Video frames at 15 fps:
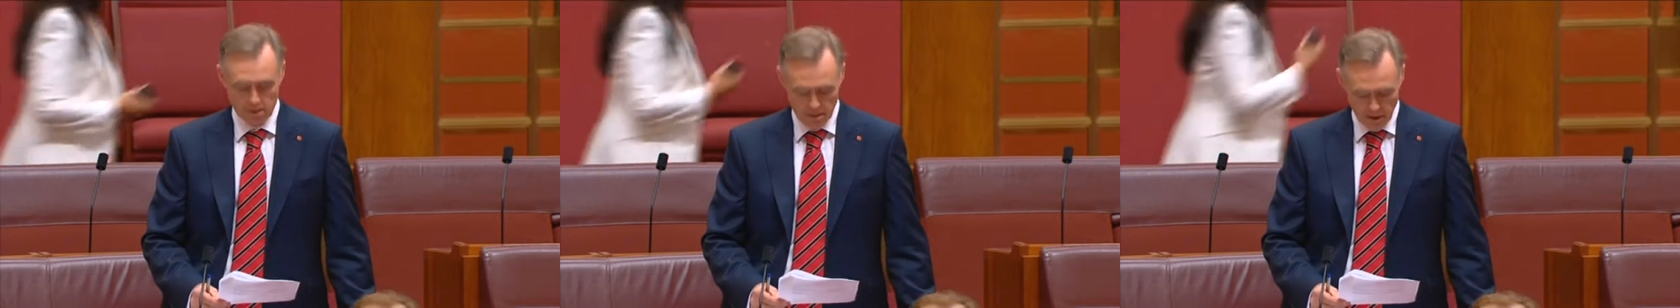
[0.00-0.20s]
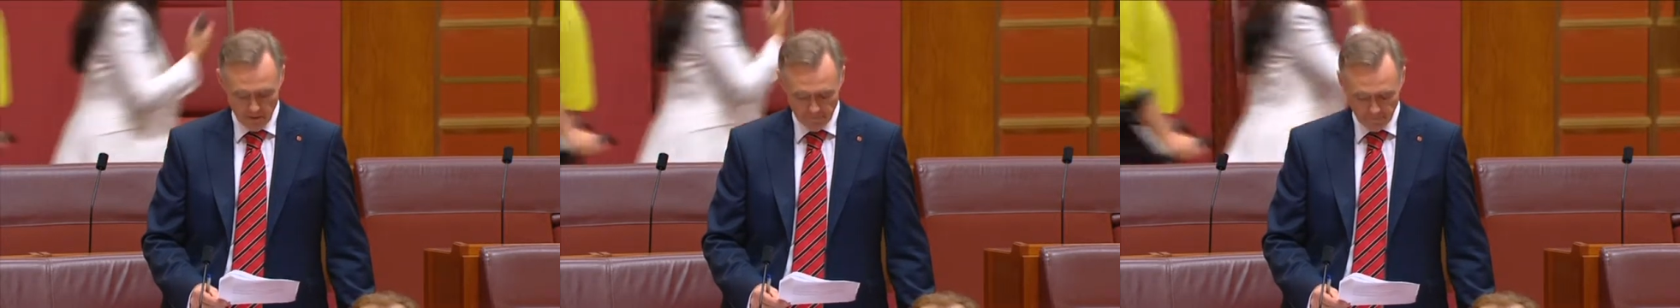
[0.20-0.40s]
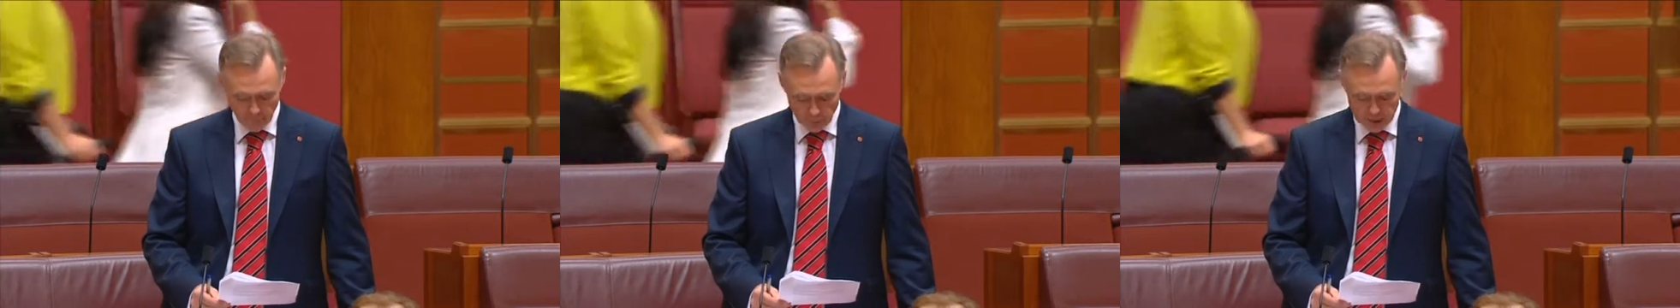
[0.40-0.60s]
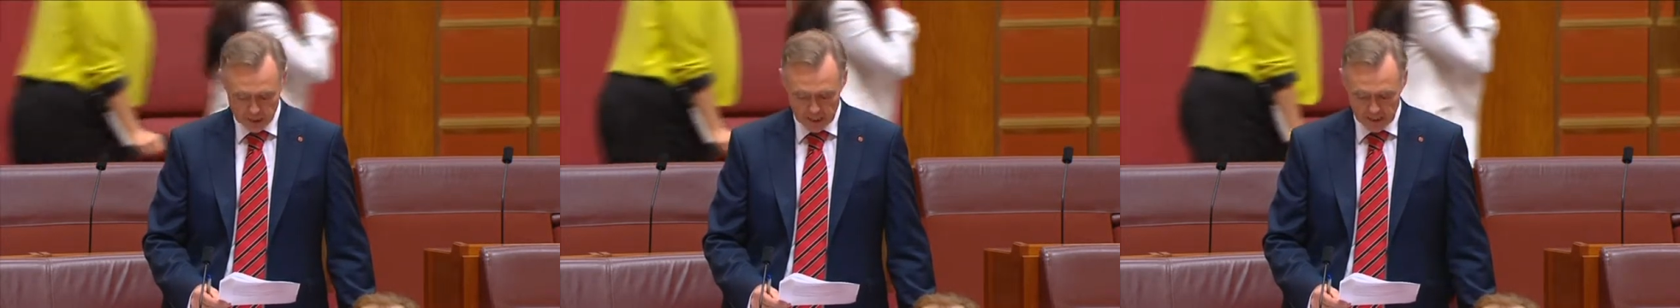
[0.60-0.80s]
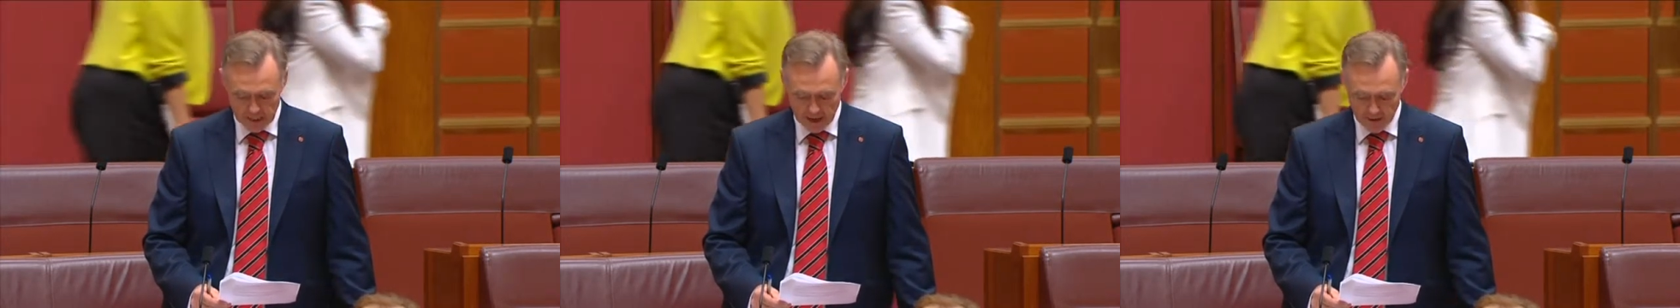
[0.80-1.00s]
of
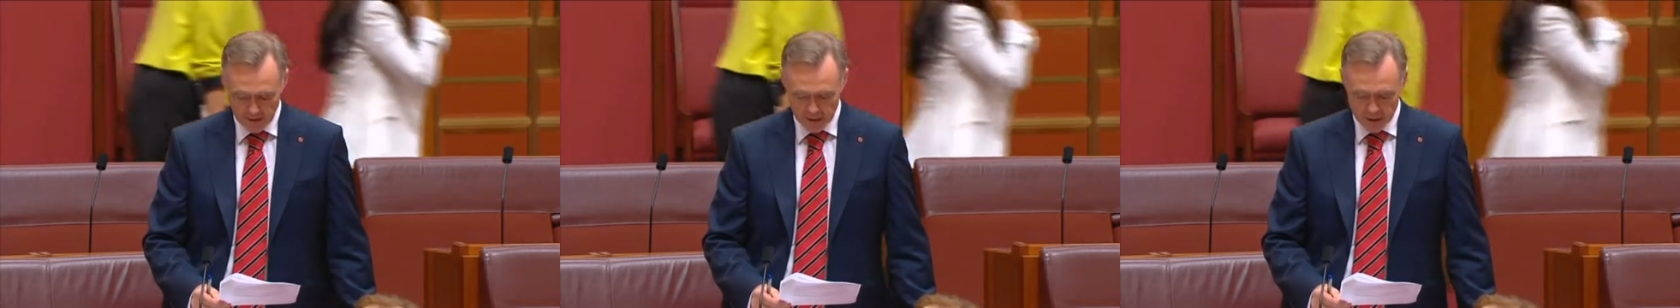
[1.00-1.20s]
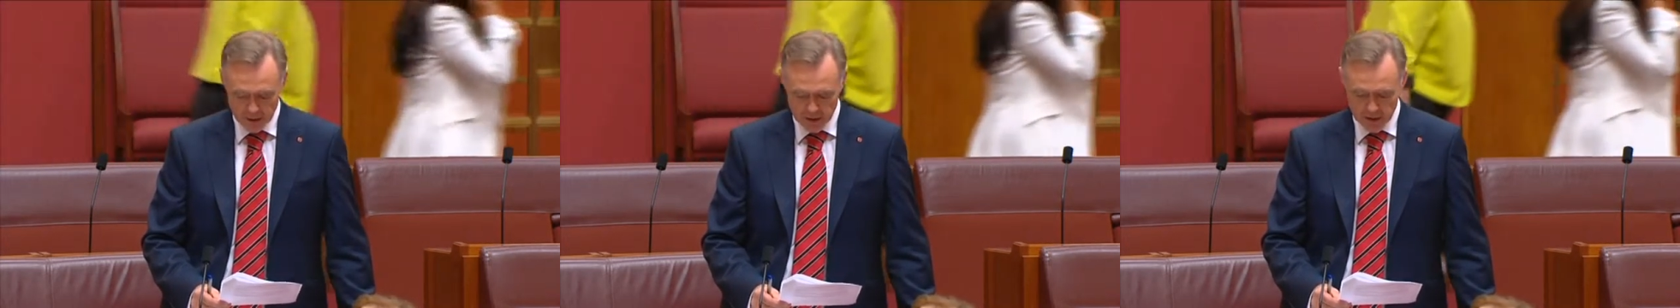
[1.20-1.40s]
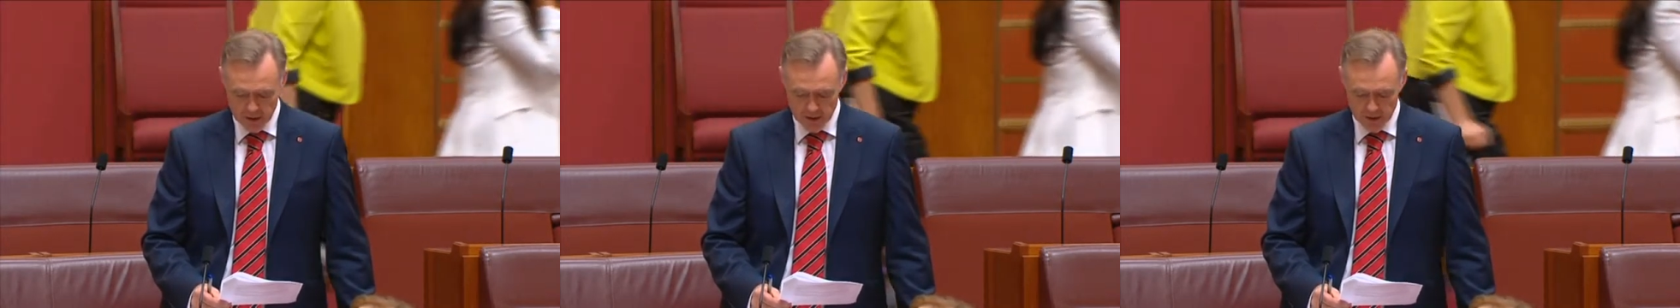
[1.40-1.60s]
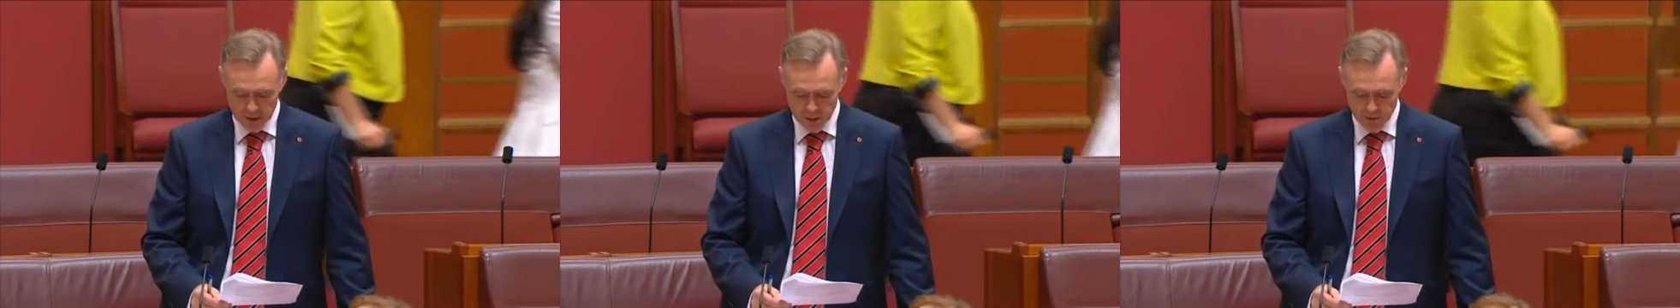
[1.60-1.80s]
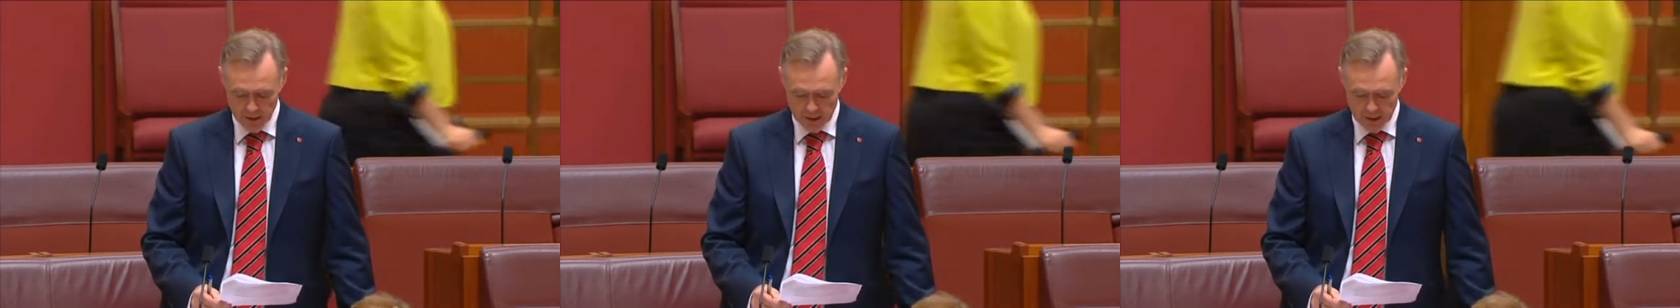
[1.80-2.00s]
14 heritage-listed
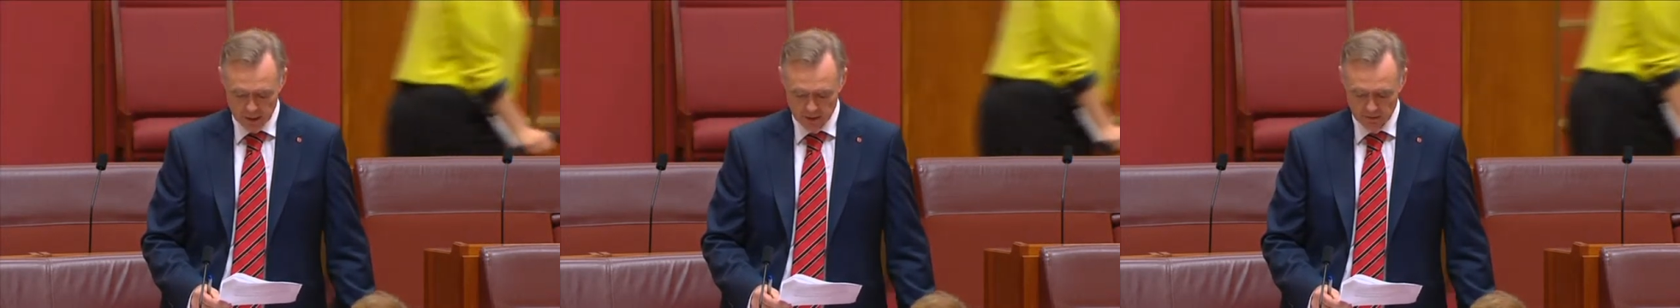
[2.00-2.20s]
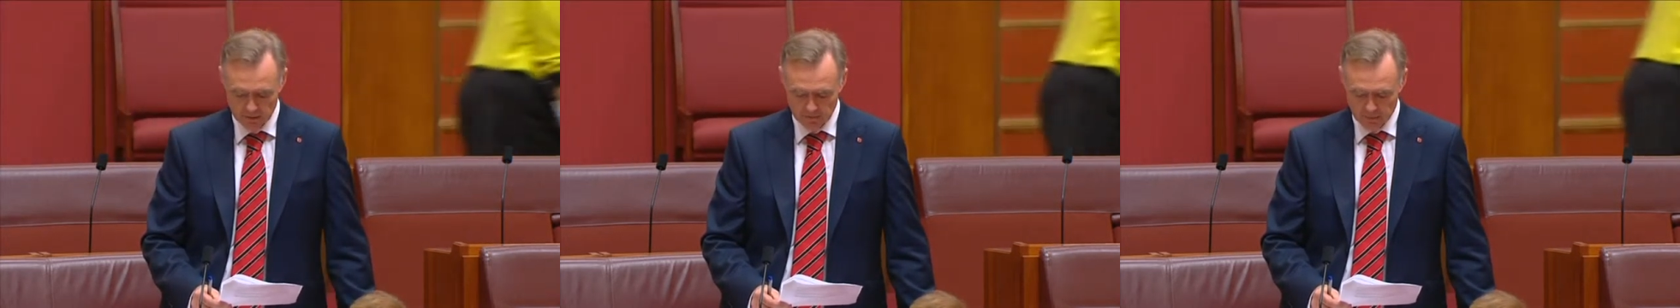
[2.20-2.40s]
trees